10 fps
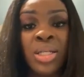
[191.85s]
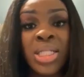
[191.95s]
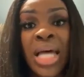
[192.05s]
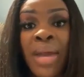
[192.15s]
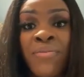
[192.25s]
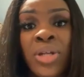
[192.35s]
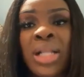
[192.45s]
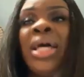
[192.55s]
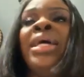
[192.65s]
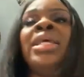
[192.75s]
It's time for the
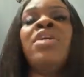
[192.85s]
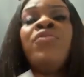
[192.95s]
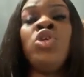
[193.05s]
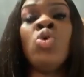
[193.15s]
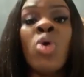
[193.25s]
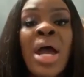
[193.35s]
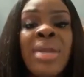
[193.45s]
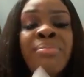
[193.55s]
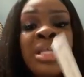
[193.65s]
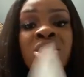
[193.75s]
client. If you are
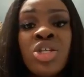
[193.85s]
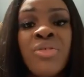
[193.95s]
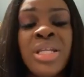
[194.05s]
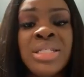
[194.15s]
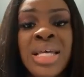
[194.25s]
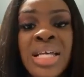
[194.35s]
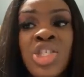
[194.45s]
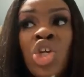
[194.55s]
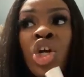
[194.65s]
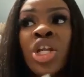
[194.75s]
administering a
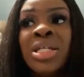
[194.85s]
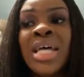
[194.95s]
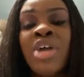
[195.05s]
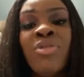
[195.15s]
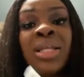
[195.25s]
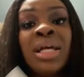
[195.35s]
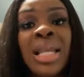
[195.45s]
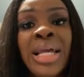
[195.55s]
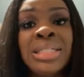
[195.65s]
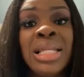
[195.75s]
test, you're going to direct the
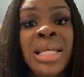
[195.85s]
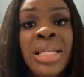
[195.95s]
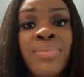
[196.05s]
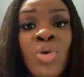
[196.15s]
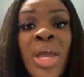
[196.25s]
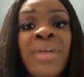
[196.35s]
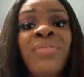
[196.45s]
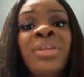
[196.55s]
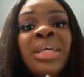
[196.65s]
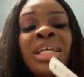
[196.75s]
client and let them know
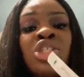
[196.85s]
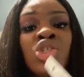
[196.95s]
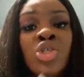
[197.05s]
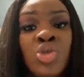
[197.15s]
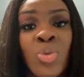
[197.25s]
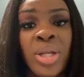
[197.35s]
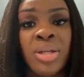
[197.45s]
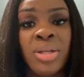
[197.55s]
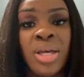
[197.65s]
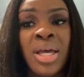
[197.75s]
everything that you're
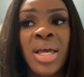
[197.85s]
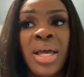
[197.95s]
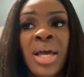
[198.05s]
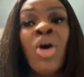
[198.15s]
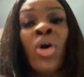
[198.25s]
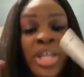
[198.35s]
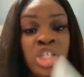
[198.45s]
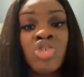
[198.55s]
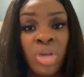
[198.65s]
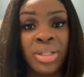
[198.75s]
doing or
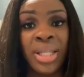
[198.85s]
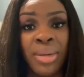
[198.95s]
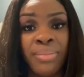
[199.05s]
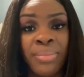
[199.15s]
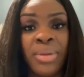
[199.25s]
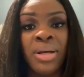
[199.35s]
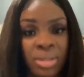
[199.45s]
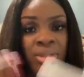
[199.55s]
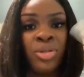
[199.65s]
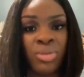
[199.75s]
instruct them,
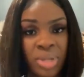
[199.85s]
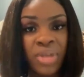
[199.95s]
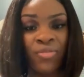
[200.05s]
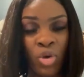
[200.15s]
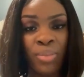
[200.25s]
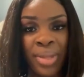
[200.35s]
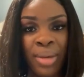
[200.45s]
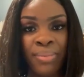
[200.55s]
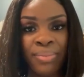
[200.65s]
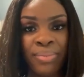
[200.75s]
you know, inform
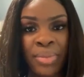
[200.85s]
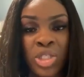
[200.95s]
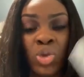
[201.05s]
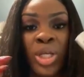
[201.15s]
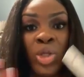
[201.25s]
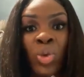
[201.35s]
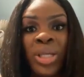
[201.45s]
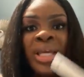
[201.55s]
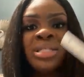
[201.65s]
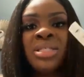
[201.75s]
them so they
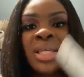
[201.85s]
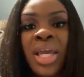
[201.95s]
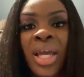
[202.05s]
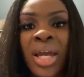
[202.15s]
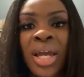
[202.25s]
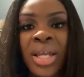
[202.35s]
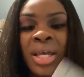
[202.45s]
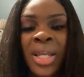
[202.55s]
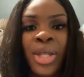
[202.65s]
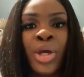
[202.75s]
don't get scared.
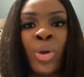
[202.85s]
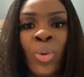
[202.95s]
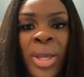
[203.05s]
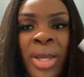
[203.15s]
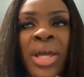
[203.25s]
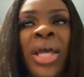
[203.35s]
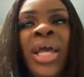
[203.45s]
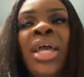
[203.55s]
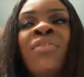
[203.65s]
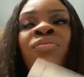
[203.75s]
They are aware.
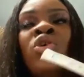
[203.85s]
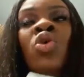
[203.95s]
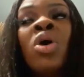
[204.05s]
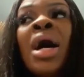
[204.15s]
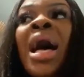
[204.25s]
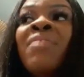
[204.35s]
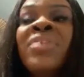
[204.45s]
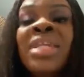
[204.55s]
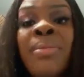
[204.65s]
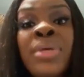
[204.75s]
If you're
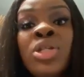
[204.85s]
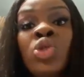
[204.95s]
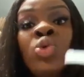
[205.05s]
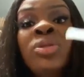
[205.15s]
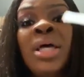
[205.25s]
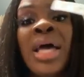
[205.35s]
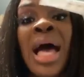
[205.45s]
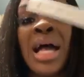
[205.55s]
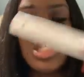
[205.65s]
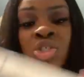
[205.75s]
having them do the
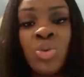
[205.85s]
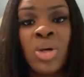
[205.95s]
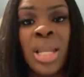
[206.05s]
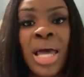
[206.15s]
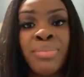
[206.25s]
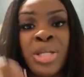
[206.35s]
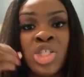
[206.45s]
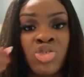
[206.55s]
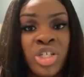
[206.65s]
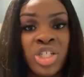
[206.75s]
actual
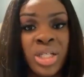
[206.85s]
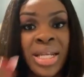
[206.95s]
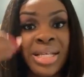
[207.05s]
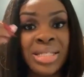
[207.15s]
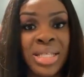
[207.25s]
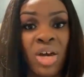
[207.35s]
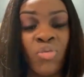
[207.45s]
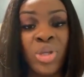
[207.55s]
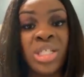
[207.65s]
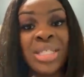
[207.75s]
administration
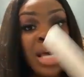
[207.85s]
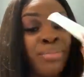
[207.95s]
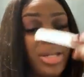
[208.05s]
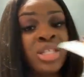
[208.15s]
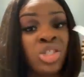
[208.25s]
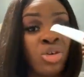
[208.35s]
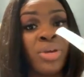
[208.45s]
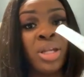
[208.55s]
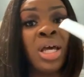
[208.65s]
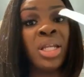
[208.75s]
themselves, which is
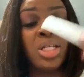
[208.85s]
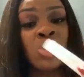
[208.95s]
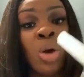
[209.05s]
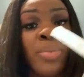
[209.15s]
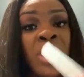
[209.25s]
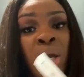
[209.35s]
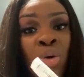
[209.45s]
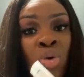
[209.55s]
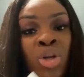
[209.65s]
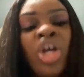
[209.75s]
administering the swab on their
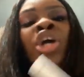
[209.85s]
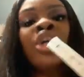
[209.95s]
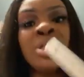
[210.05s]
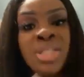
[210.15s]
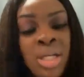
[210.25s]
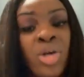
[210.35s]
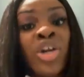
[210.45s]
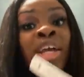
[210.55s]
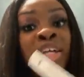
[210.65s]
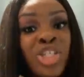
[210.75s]
own, you're still
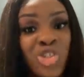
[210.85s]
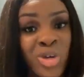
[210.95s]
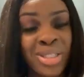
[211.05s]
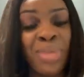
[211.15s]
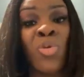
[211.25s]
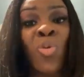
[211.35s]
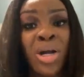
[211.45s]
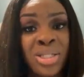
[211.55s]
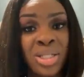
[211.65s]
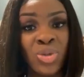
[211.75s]
going to instruct them
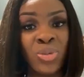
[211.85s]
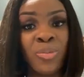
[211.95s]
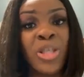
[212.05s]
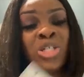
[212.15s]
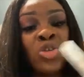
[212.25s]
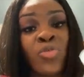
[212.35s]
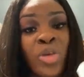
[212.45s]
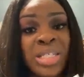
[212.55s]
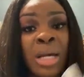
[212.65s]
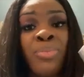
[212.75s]
what to do. So,
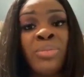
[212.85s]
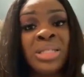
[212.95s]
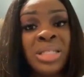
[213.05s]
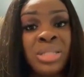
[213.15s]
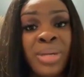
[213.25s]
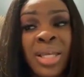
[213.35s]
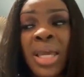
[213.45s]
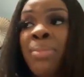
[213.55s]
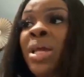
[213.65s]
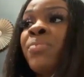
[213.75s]
for example, Mr. Smith
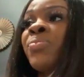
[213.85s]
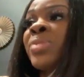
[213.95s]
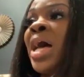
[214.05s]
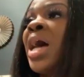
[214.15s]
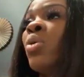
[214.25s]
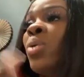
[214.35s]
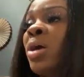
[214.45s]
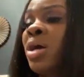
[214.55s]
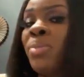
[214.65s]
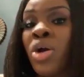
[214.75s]
came in. Hi,
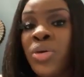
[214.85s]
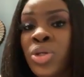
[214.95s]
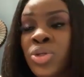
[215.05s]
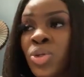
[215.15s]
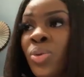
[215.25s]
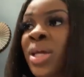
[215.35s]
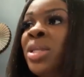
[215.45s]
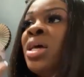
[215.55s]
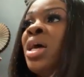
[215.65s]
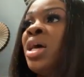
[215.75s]
welcome. How are you
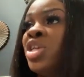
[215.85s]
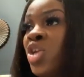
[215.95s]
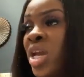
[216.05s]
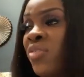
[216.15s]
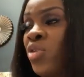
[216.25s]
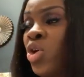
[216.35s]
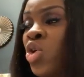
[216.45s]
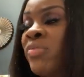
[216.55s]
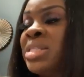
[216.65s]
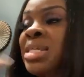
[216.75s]
doing? You're here for a
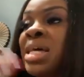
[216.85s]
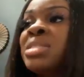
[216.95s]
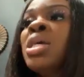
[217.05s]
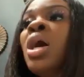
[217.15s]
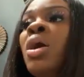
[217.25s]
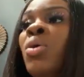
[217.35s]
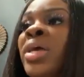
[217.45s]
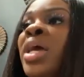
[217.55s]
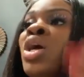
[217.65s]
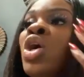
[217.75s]
COVID test?
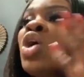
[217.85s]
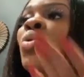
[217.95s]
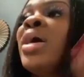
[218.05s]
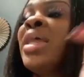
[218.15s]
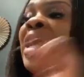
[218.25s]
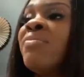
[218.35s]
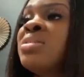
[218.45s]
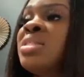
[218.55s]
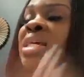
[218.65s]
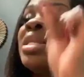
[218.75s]
Okay, go ahead, have
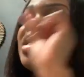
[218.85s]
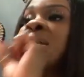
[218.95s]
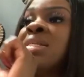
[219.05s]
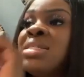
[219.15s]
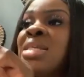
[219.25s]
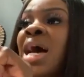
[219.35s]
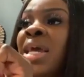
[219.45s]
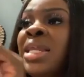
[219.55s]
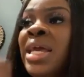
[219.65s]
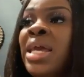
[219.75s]
a seat.
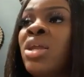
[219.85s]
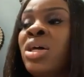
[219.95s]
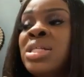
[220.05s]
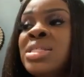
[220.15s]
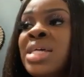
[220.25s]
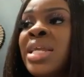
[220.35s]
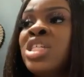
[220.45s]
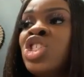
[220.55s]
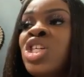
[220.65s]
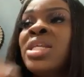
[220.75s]
Sign in on the sign
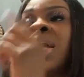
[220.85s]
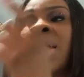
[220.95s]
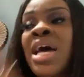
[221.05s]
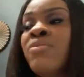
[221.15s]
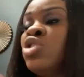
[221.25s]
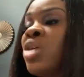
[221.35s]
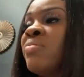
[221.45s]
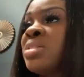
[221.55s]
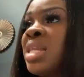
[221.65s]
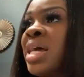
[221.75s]
in sheet. Can I have your
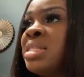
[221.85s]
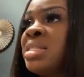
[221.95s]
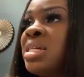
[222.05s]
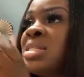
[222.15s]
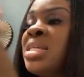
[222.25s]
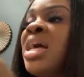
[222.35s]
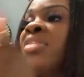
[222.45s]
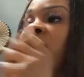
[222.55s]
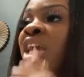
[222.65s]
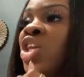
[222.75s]
driver's license?
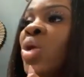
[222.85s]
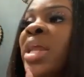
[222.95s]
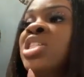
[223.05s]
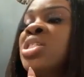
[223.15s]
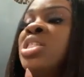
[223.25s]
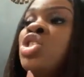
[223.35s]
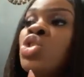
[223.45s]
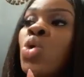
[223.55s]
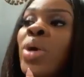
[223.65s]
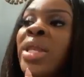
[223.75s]
Thank you. And I just need you
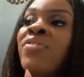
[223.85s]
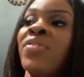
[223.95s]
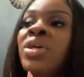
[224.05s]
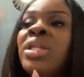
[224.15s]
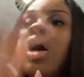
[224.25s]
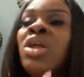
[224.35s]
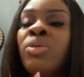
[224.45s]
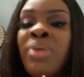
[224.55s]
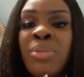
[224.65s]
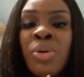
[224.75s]
to go ahead and fill out all
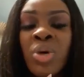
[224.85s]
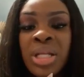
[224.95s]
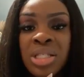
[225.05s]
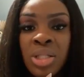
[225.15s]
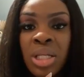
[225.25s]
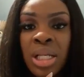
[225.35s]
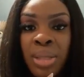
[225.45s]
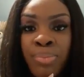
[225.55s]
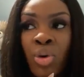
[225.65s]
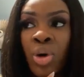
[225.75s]
the paperwork that's on the
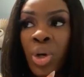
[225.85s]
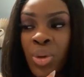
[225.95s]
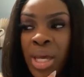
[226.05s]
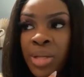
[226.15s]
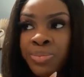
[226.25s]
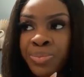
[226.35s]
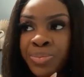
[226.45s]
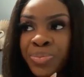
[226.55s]
clipboard, okay?